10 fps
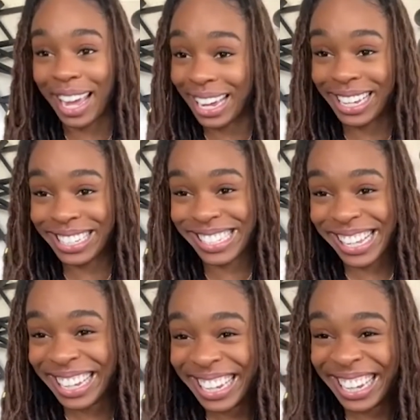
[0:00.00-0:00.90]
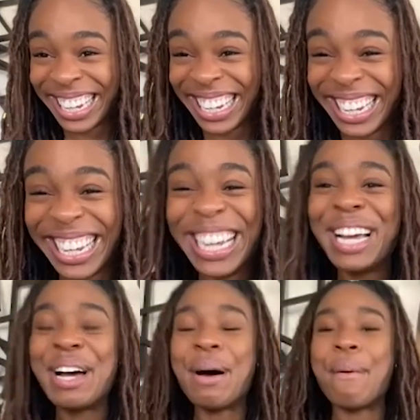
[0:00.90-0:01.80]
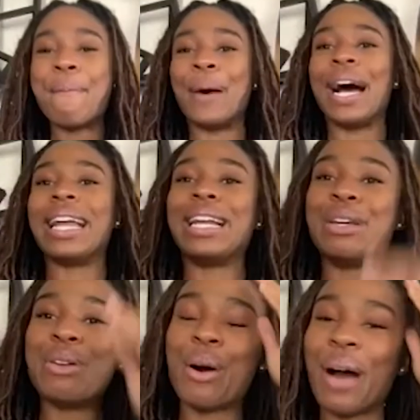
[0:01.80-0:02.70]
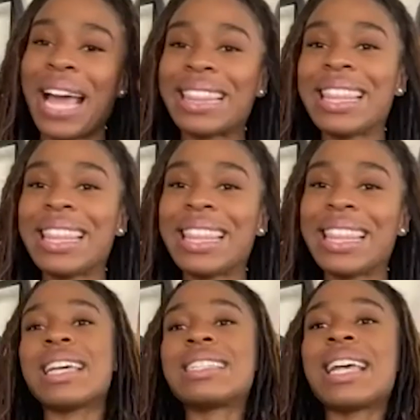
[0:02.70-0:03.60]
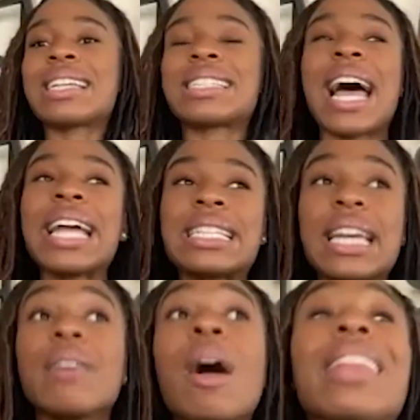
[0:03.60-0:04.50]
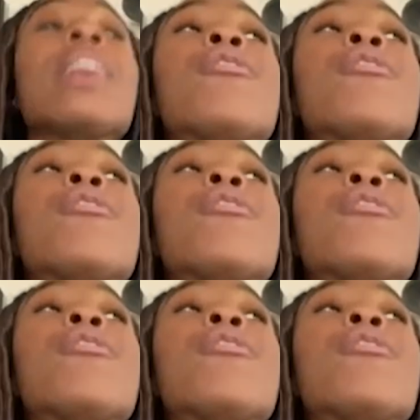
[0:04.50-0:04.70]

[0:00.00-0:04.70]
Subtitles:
is. But, you know, I think it's exciting. I think